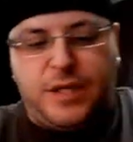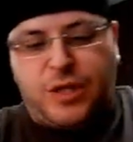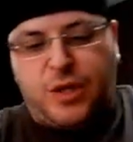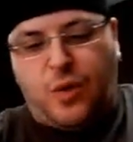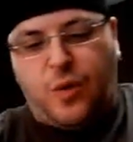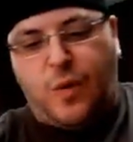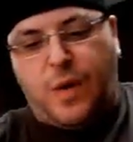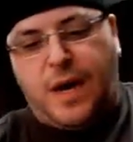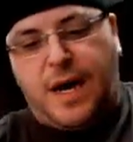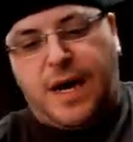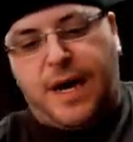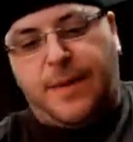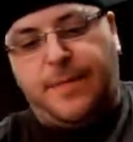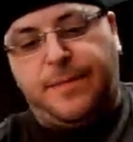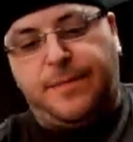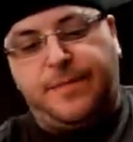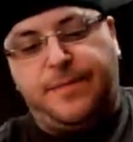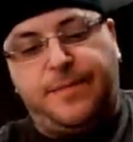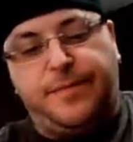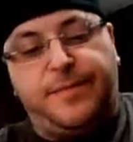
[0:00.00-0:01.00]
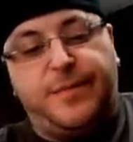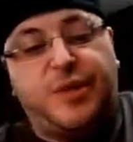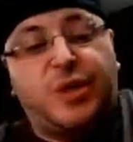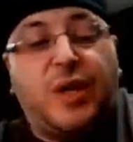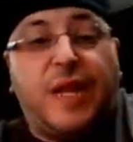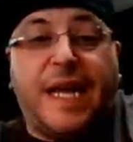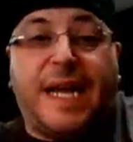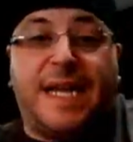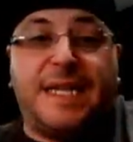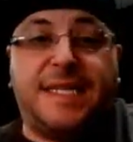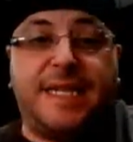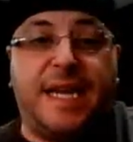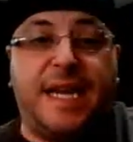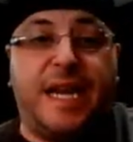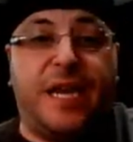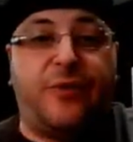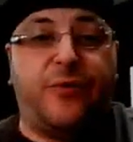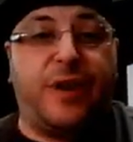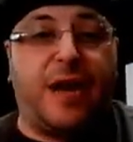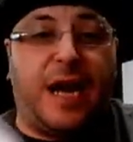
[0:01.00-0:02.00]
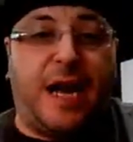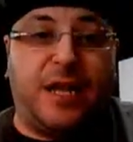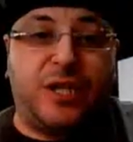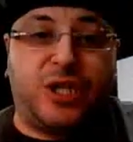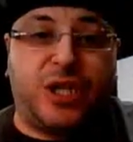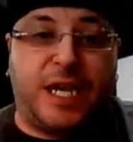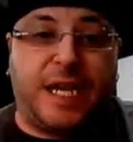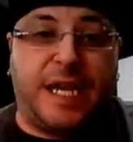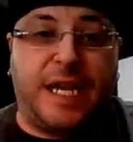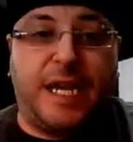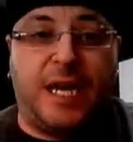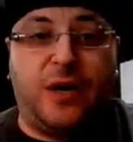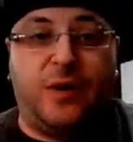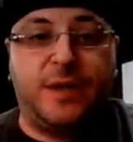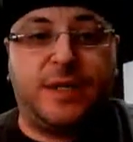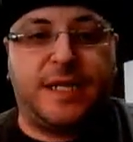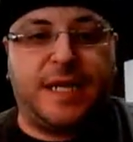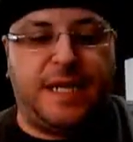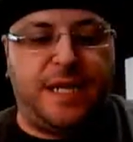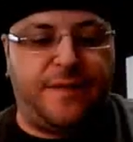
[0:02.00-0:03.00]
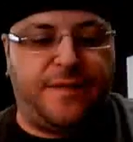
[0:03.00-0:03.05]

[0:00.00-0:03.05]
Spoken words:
So like I said, Henry, I'll check it out.